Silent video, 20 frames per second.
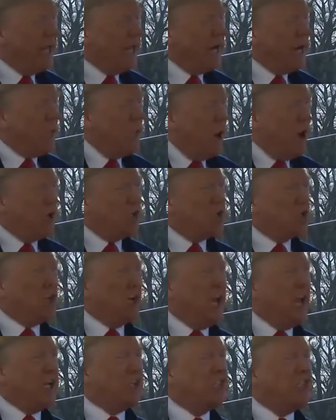And I watched
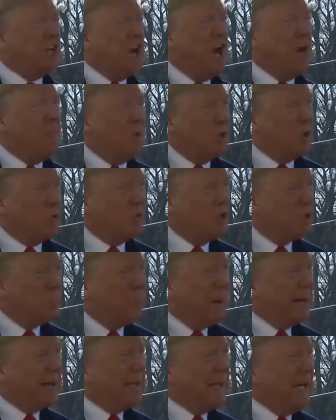last time with
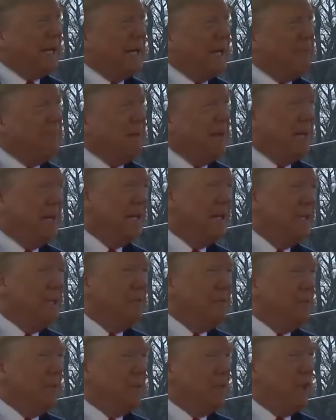respect to him, and
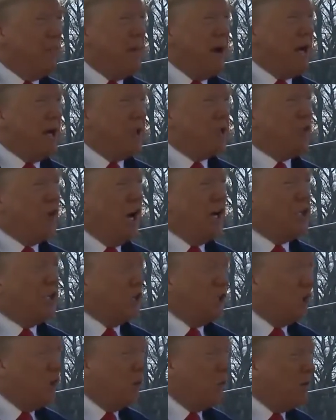they might have tried
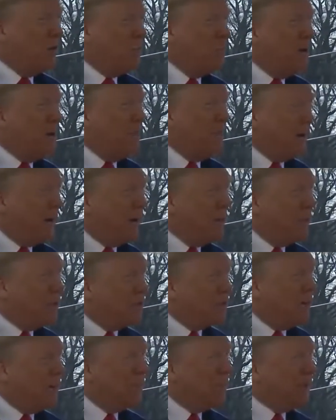to do it with me, but I
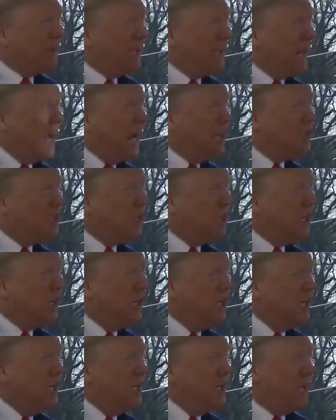was able to catch it.
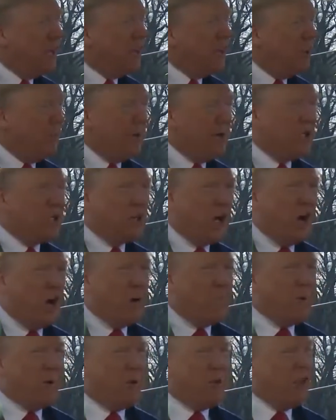That would be a
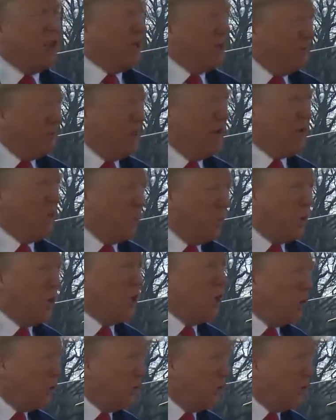terrible thing if that were